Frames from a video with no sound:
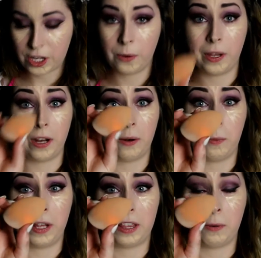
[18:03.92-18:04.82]
go in
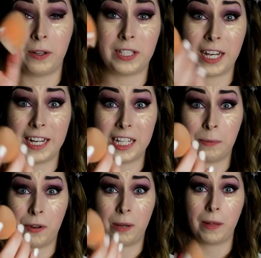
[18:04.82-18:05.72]
with a Real Techniques
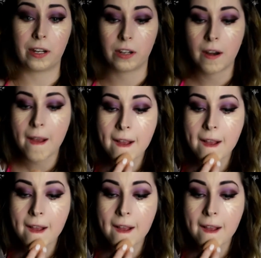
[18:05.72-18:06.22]
beauty blender.